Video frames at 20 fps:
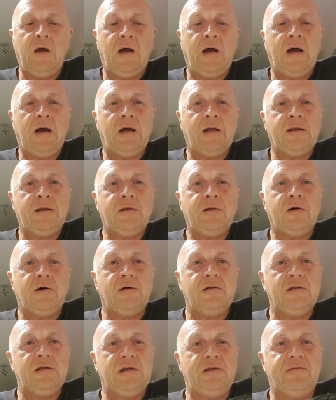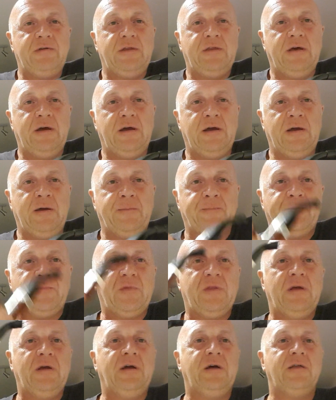and I'll leave it there.
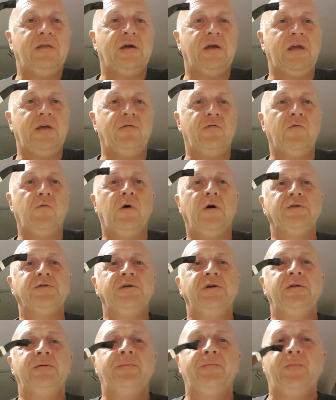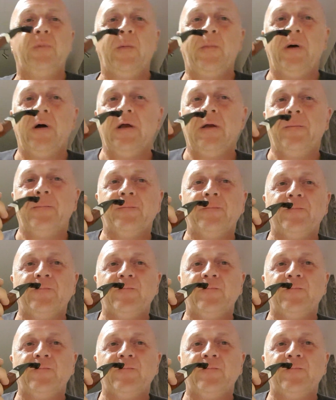Thank you for watching. Bye-bye.